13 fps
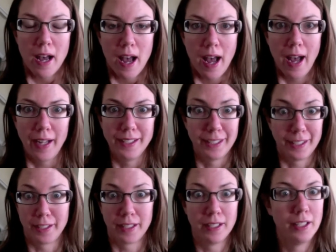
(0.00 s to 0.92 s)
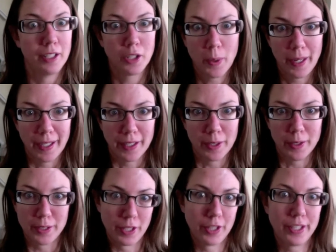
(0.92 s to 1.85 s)
had to quit
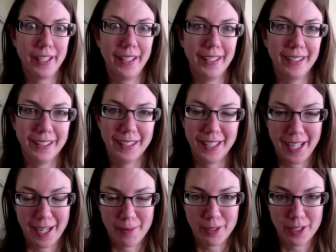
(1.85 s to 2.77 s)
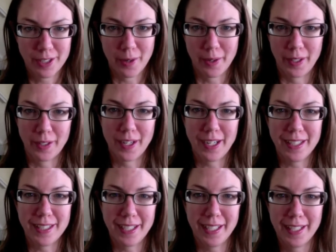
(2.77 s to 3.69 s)
cold turkey and I'm just going
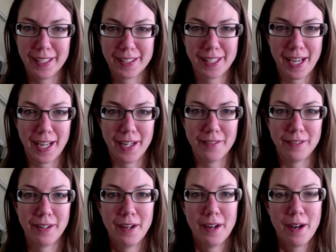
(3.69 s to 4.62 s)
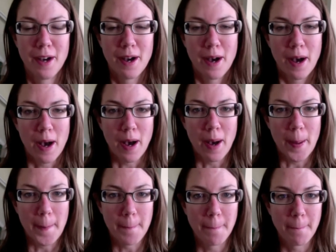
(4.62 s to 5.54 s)
crazy. It is kind of
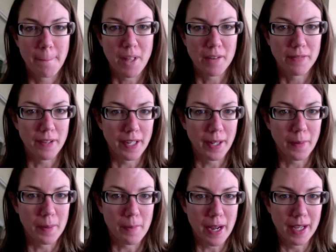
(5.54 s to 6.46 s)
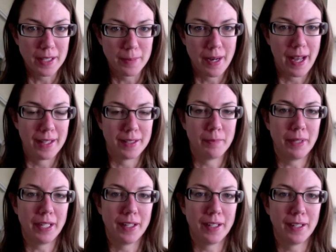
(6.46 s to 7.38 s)
funny when my husband has a
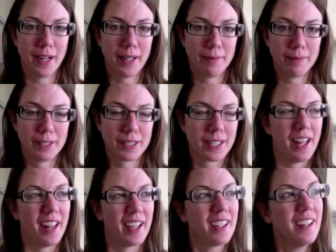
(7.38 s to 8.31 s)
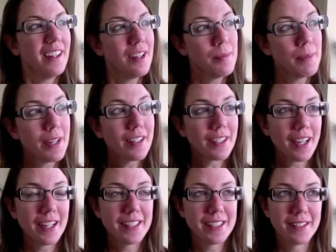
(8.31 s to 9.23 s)
beer and I'm just kind of like, beer
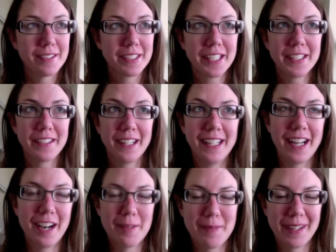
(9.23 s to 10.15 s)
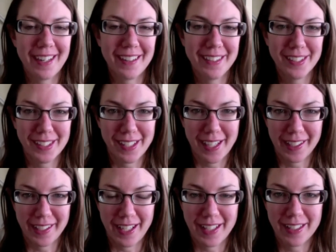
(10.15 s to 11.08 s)
kind of sounds good right now, but I really
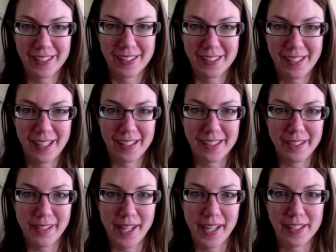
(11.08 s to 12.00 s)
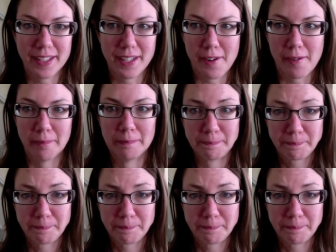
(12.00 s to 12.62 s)
gotta not do that. So